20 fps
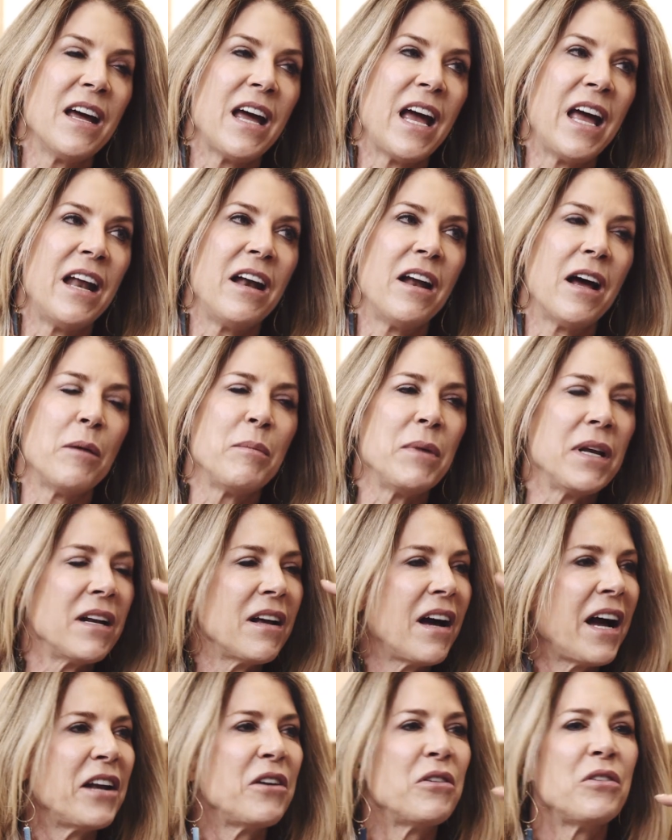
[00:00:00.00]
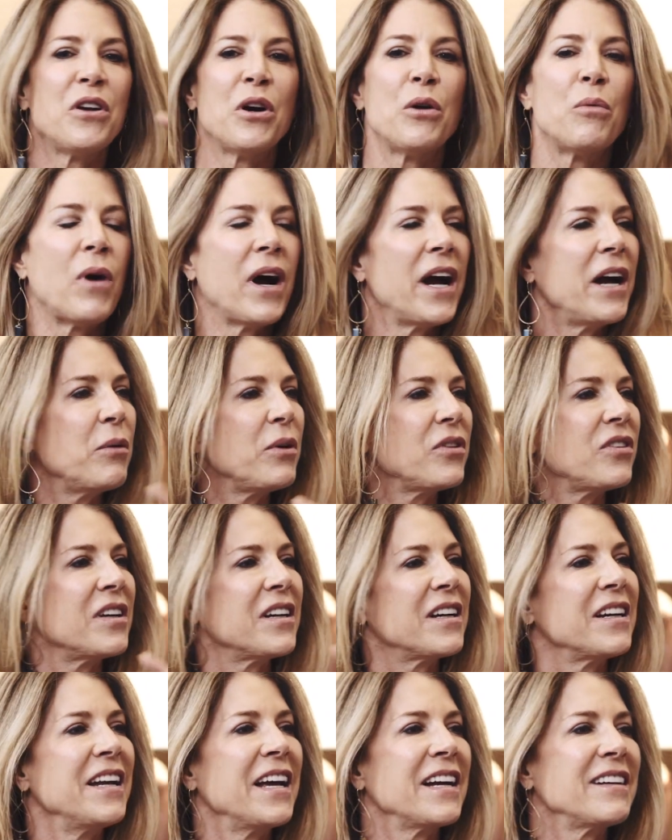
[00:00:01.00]
And I mean, I don't know why I wasn't
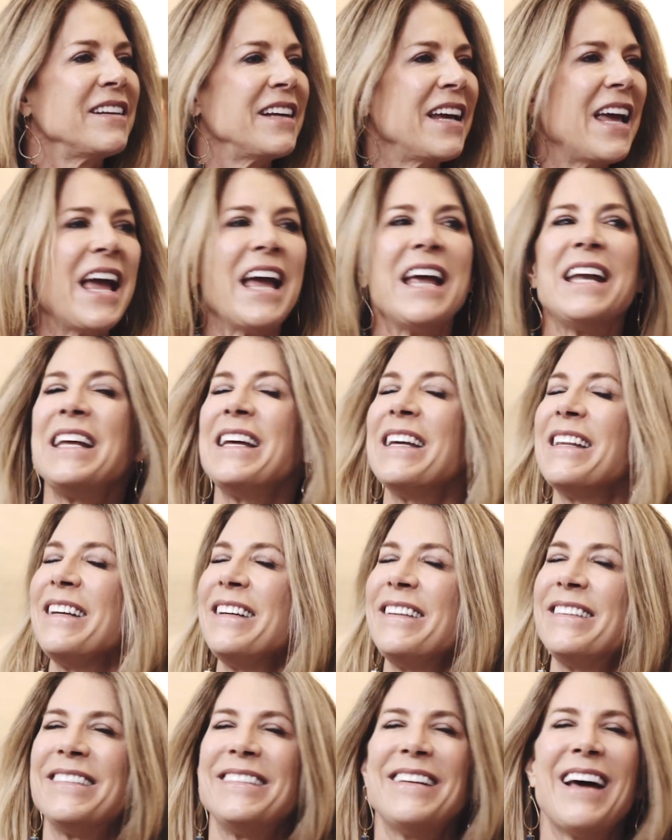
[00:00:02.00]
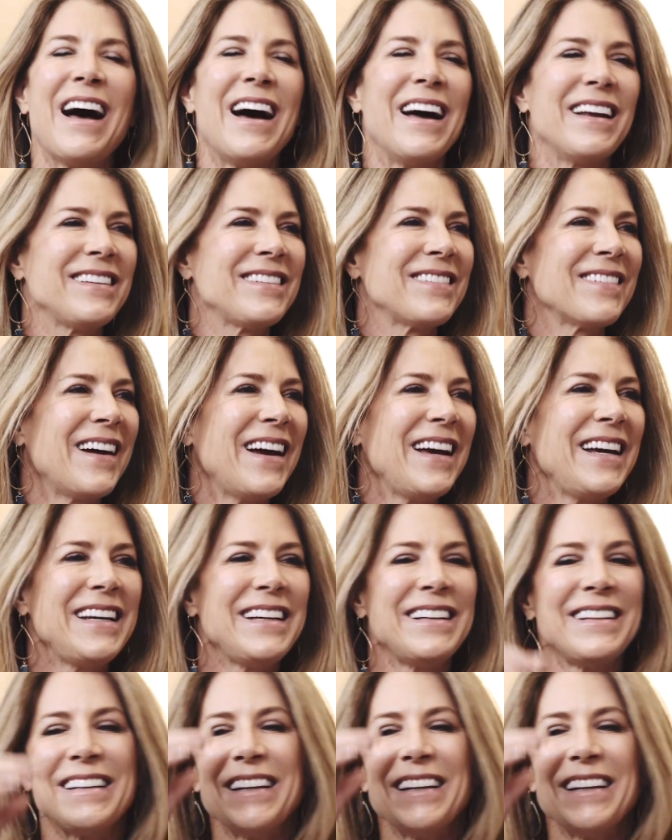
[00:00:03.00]
connecting any of these dots, right?